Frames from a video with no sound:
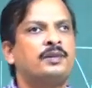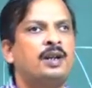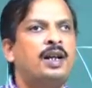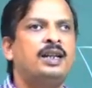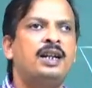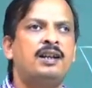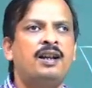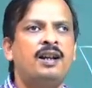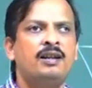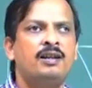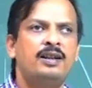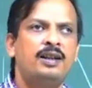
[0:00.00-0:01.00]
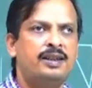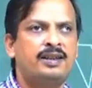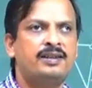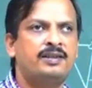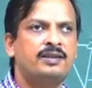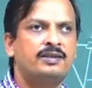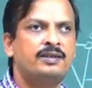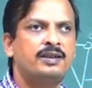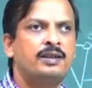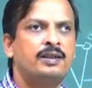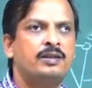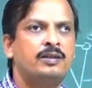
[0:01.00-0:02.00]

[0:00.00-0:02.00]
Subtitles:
I get the excitation signal.